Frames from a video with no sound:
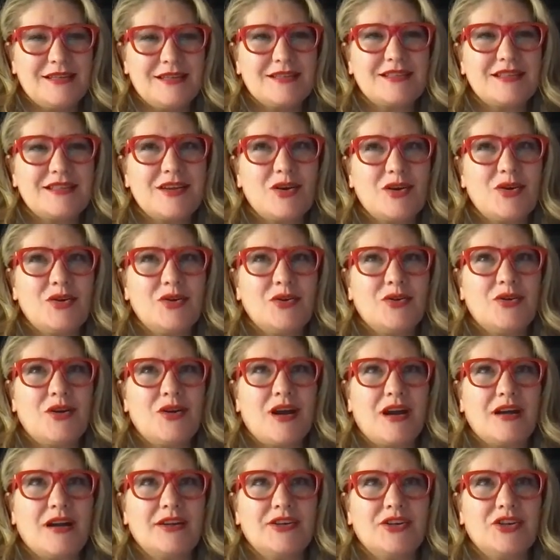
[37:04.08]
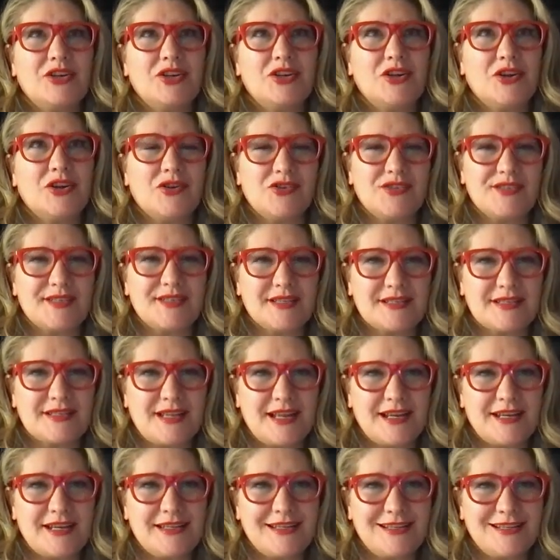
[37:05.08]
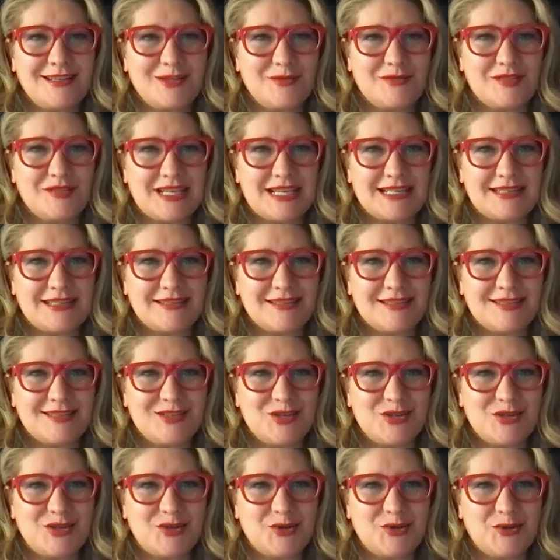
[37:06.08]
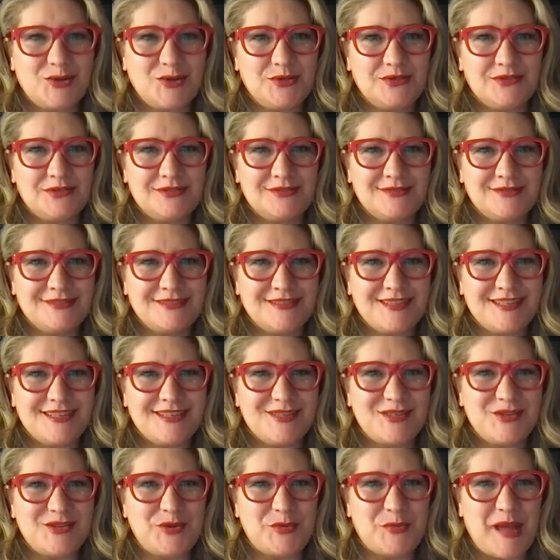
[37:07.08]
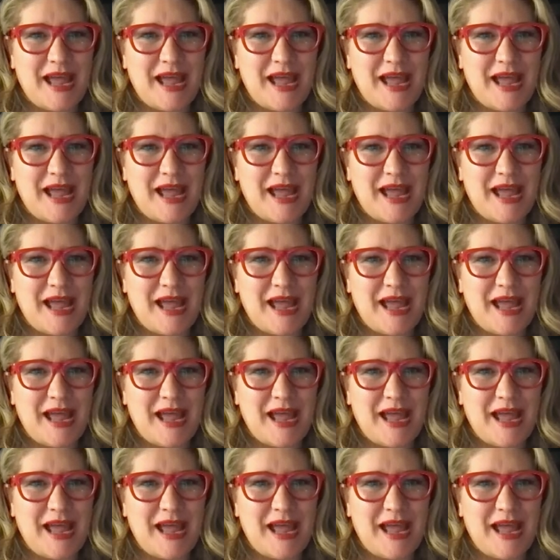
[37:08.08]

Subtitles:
so are your girls excited that you've taken this new path?